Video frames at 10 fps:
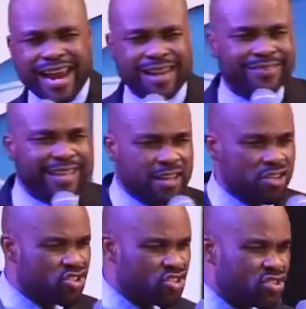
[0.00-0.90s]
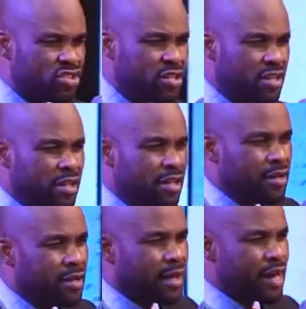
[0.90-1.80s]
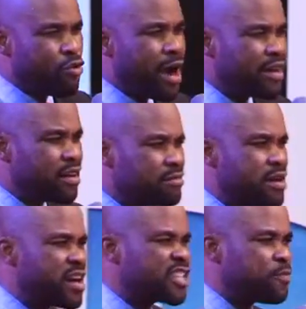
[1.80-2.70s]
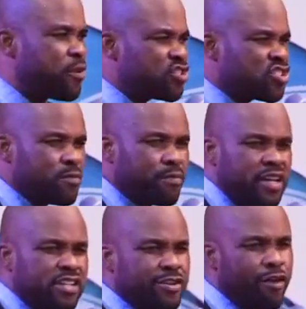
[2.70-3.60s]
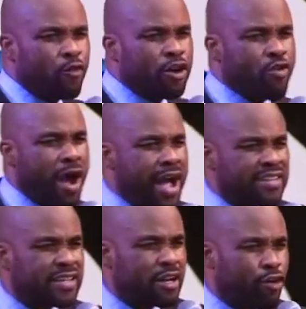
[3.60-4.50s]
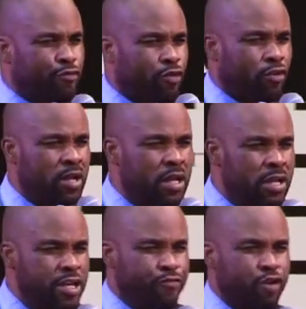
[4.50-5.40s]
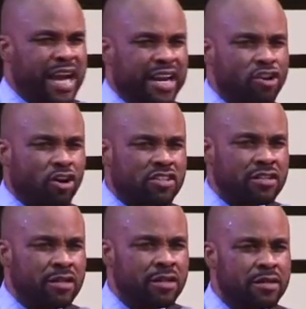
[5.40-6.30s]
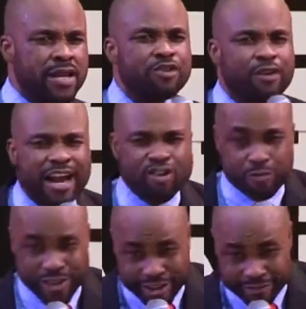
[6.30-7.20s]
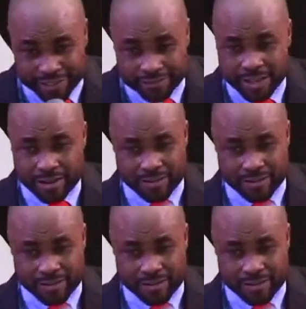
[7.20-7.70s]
there are things. Can you handle the responsibility of what you are asking God for? If you cannot, then you cannot be given.